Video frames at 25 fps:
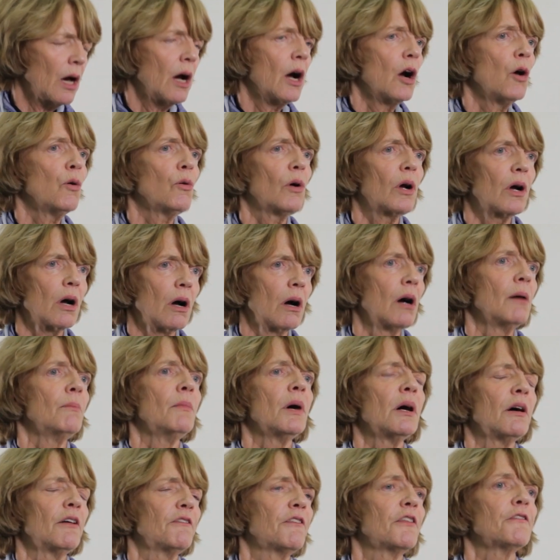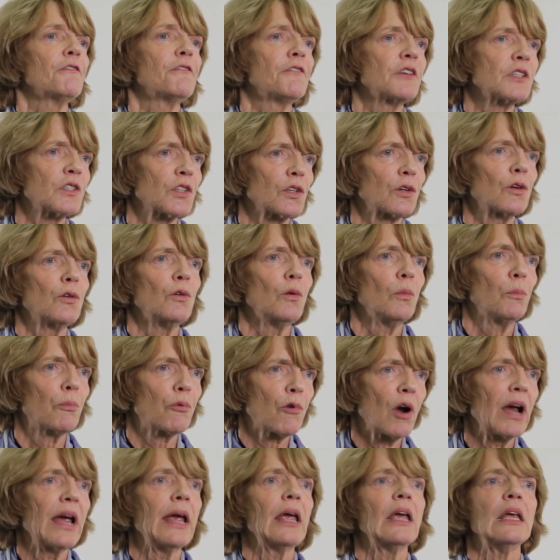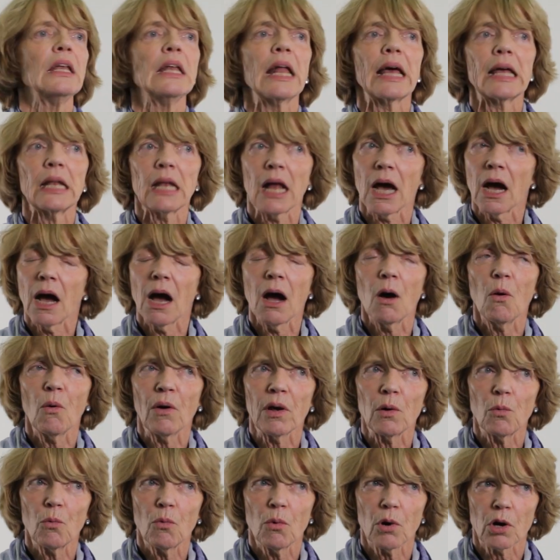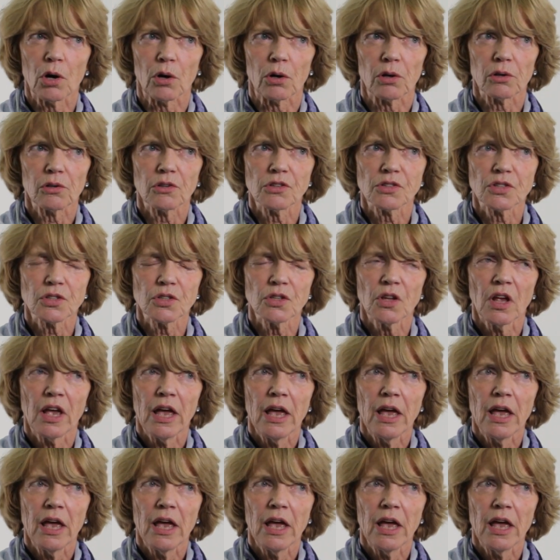outcome of the physical brain and how it works,